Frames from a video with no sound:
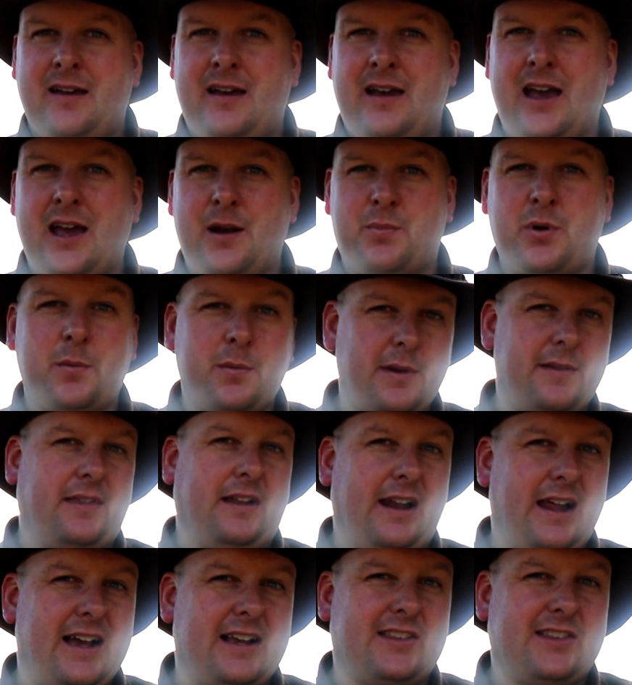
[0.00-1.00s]
And probably
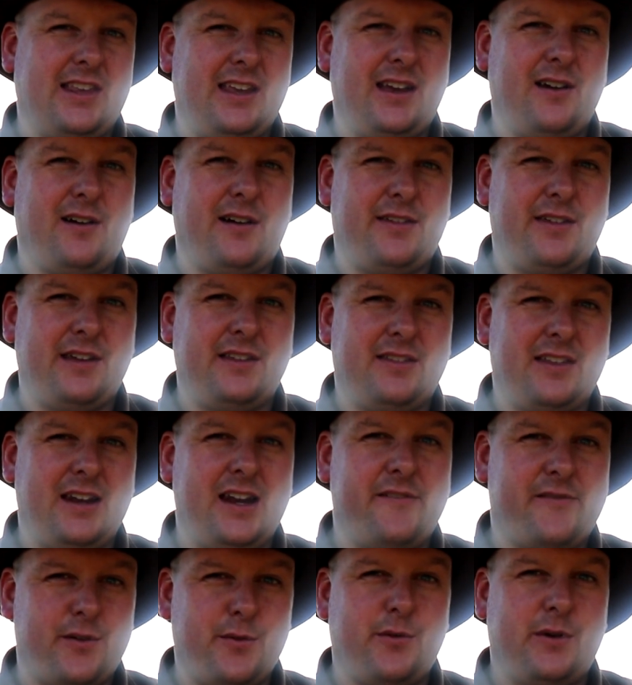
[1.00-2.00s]
the last thing I think that
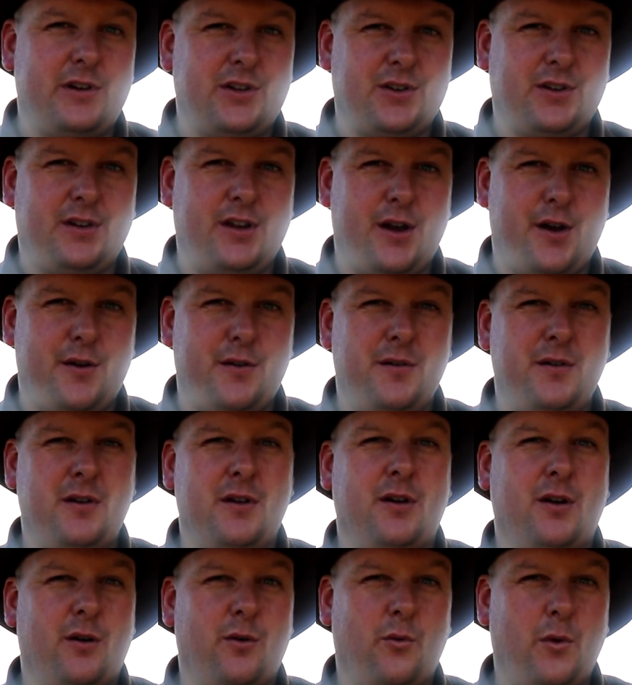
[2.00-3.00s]
everyone should know,
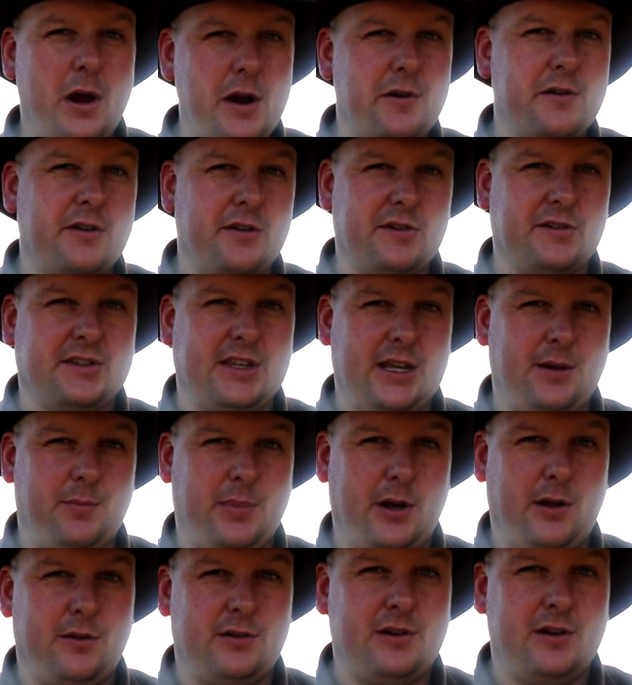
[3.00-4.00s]
wear your
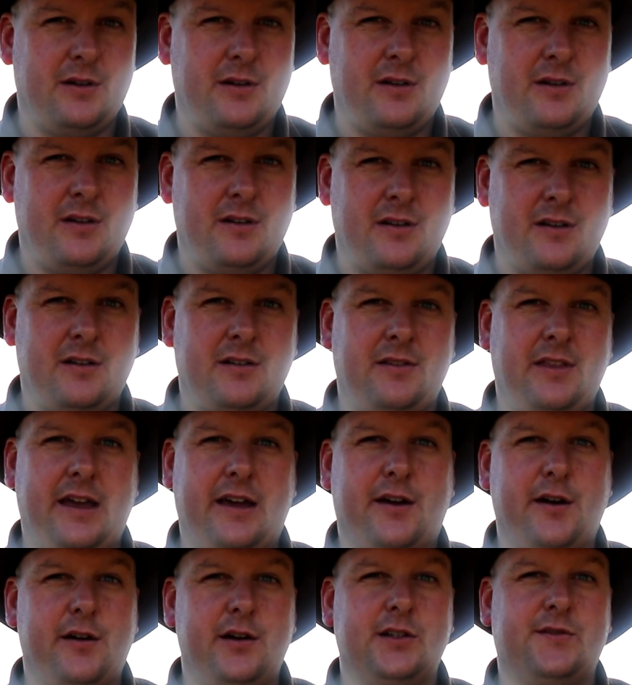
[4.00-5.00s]
seatbelt.
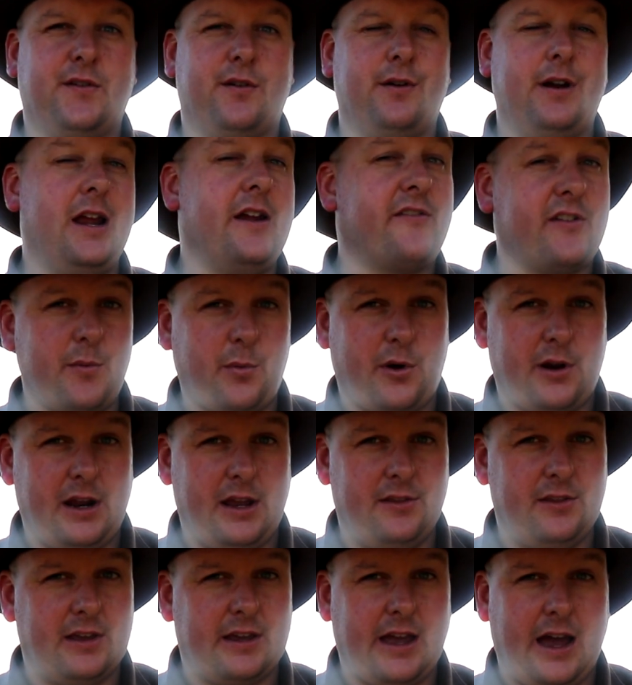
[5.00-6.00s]
That goes for
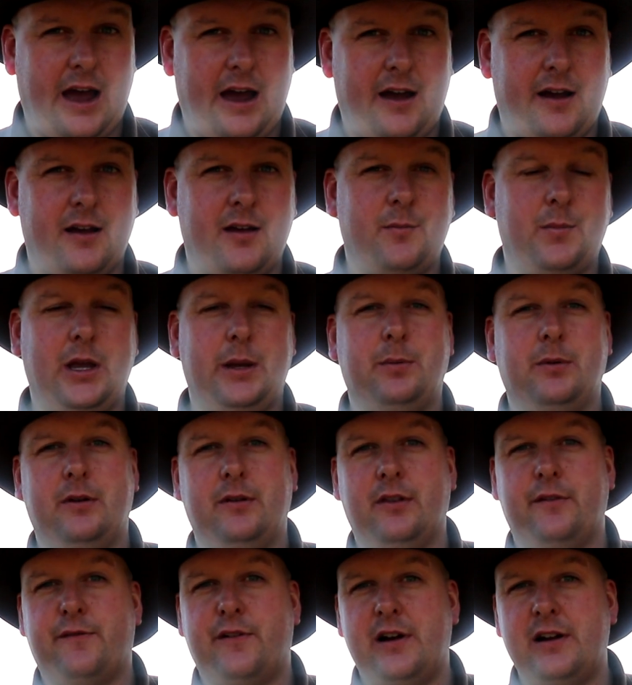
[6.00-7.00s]
everybody in the car, people
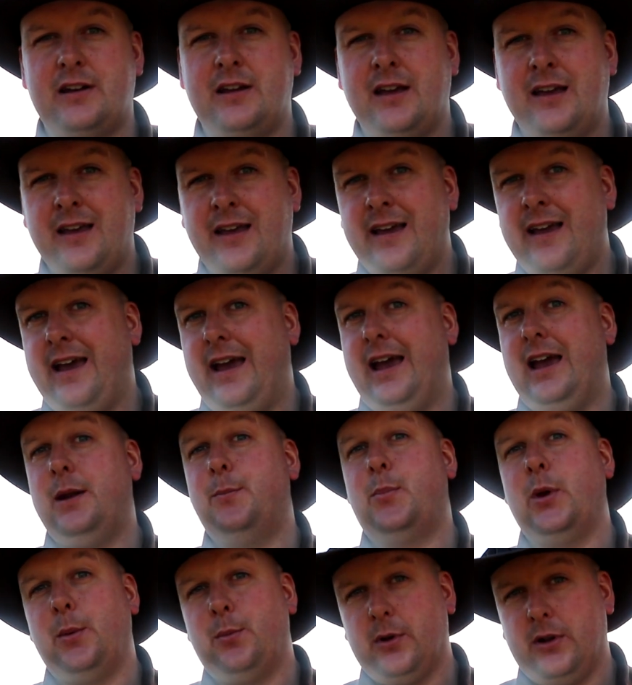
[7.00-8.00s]
in the front
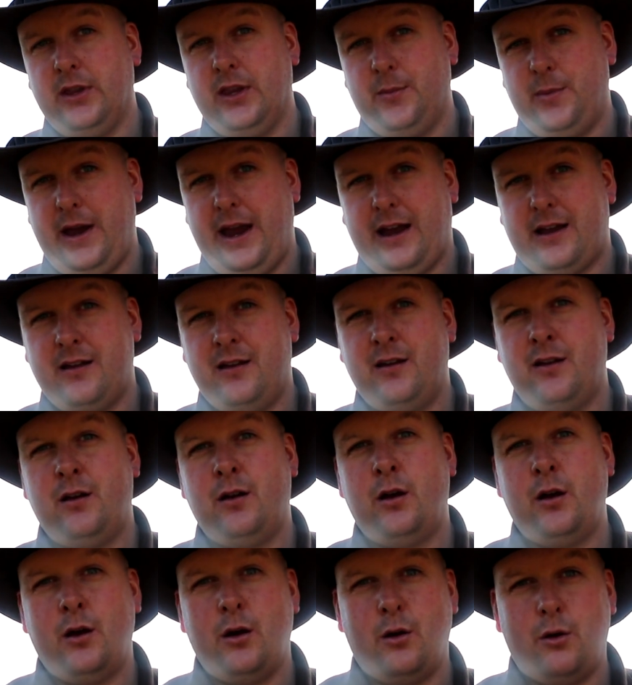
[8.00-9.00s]
and people in the back.
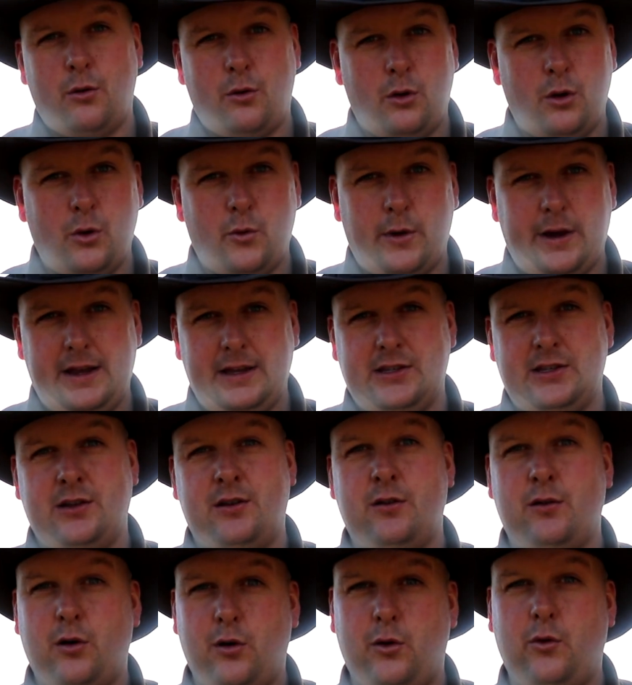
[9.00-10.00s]
Always
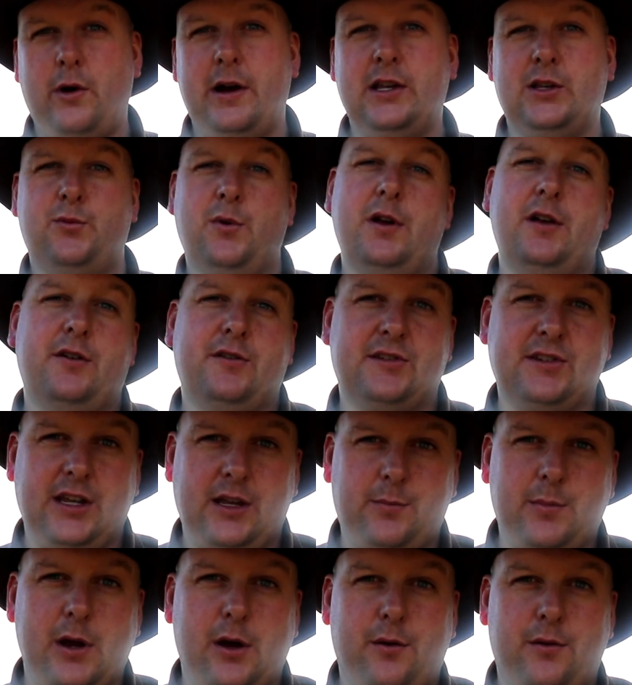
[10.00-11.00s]
wear your
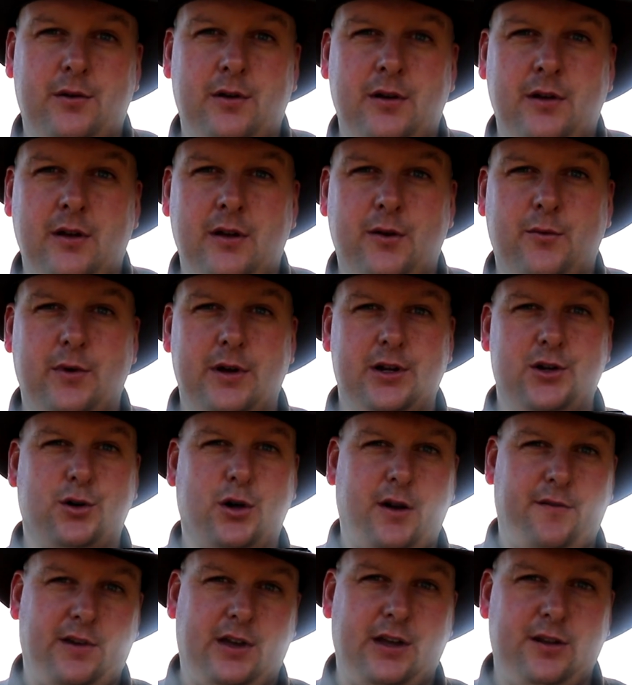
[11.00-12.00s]
seatbelt when
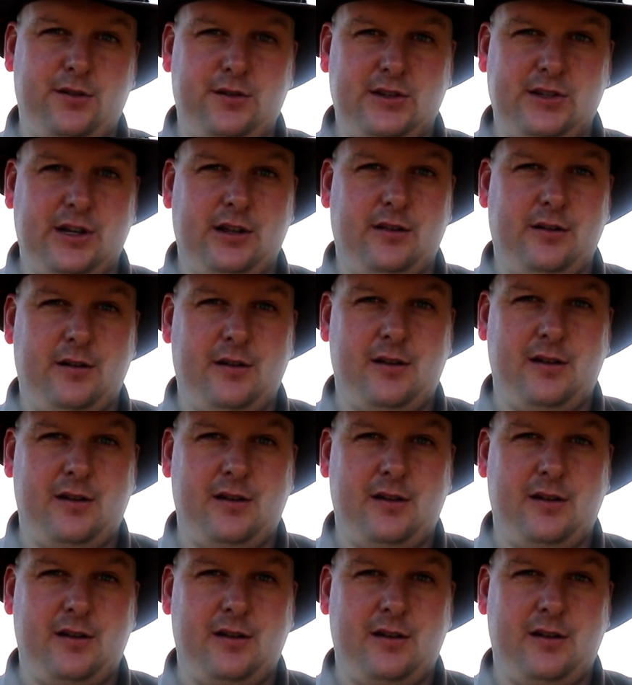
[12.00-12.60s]
driving in New Zealand.